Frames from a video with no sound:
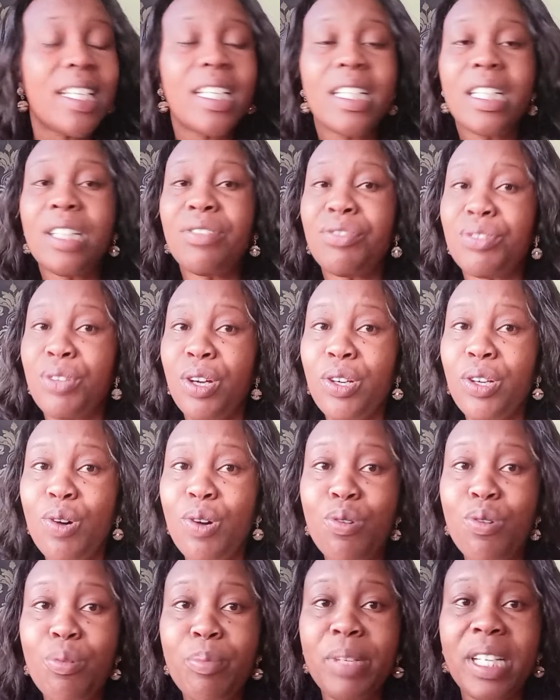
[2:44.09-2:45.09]
If you don't know
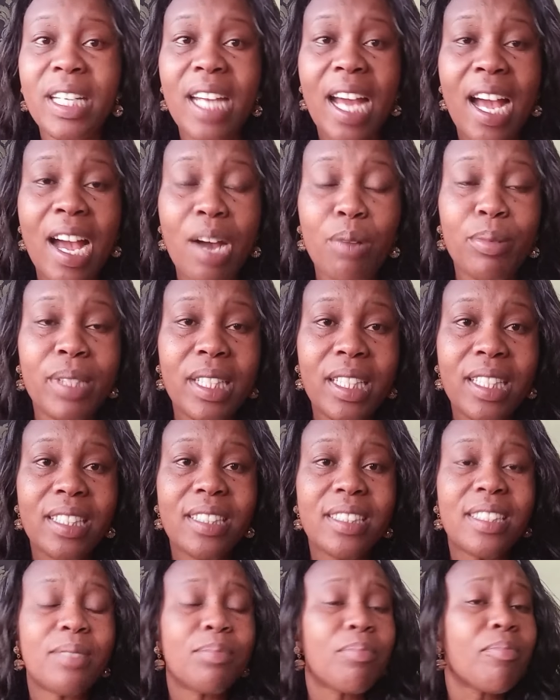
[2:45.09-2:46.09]
who Min Hawi
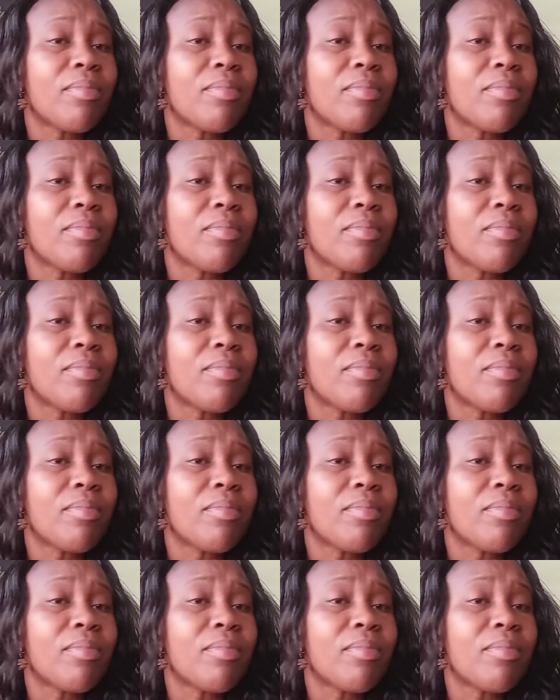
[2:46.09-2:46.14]
is,